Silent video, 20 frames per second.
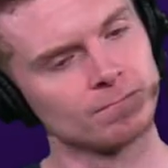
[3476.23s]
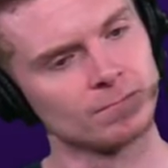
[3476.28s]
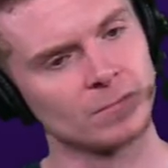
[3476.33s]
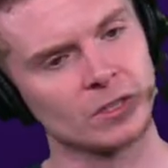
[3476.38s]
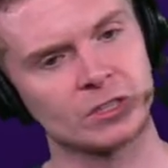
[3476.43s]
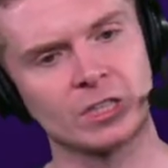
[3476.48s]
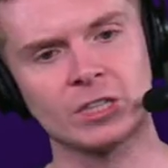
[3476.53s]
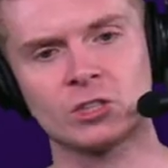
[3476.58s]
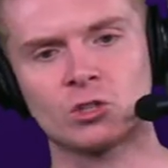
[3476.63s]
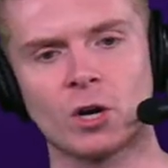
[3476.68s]

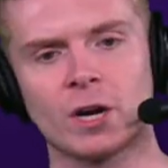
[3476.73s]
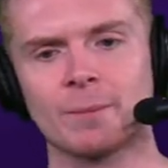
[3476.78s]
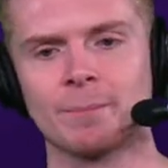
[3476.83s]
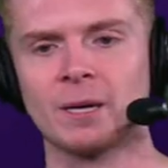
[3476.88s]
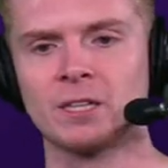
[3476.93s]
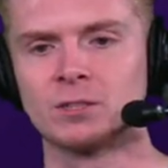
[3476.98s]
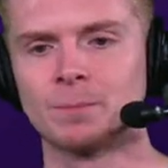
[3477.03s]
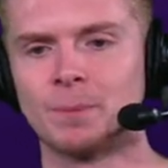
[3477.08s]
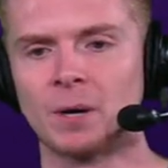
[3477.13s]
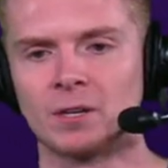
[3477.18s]
Let's say Drake
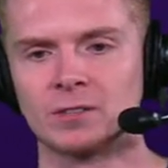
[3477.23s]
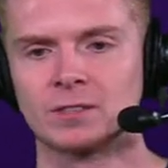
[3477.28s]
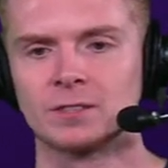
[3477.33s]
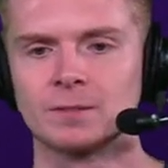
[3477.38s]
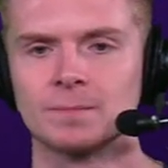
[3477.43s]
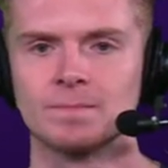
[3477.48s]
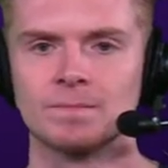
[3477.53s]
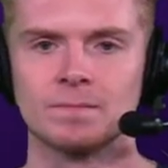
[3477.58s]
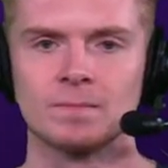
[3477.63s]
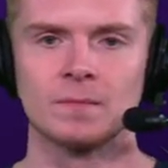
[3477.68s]
Maye's a bust.
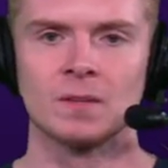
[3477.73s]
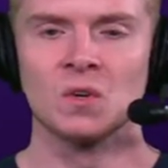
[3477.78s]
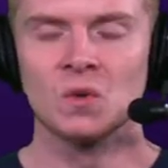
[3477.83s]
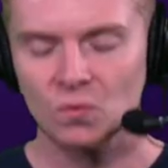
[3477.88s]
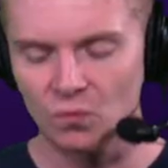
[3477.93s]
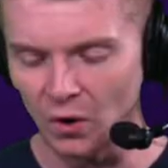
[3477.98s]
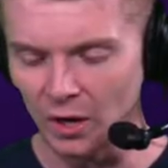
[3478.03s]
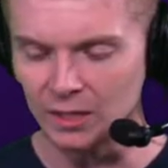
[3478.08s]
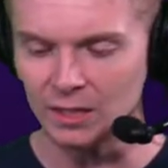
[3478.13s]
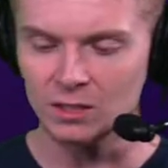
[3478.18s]

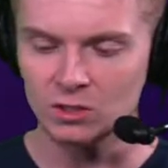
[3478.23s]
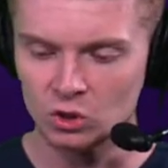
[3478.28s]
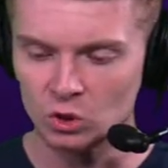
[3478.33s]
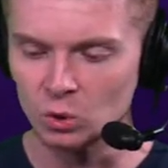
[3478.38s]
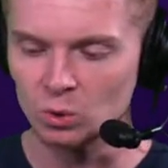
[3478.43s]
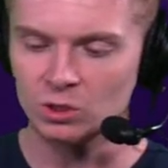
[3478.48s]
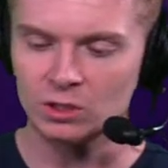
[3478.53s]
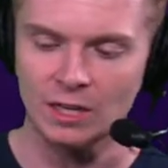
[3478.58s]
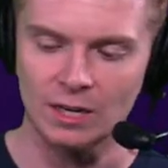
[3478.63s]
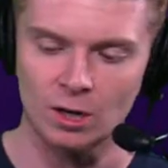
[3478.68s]
Vikings
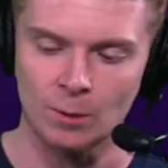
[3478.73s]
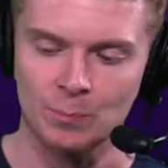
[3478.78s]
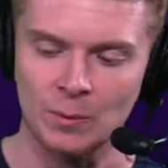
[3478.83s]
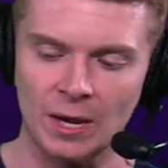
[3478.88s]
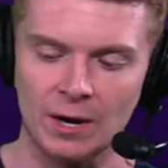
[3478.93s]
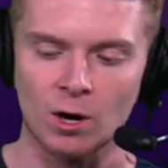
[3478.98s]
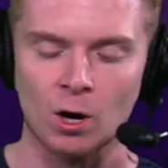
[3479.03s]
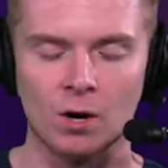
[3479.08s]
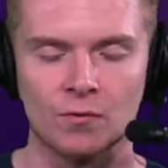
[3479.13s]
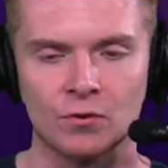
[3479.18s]
do send up
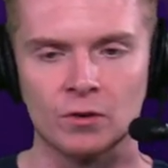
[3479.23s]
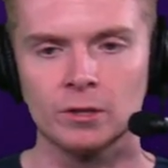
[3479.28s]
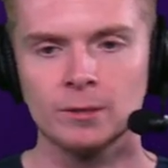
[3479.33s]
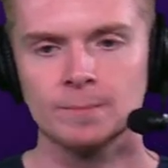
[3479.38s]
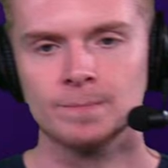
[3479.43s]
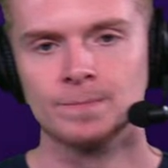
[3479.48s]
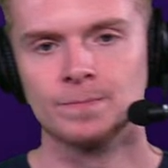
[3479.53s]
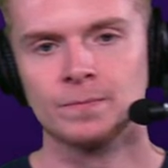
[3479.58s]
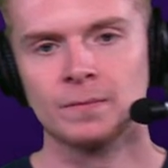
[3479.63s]
that offer.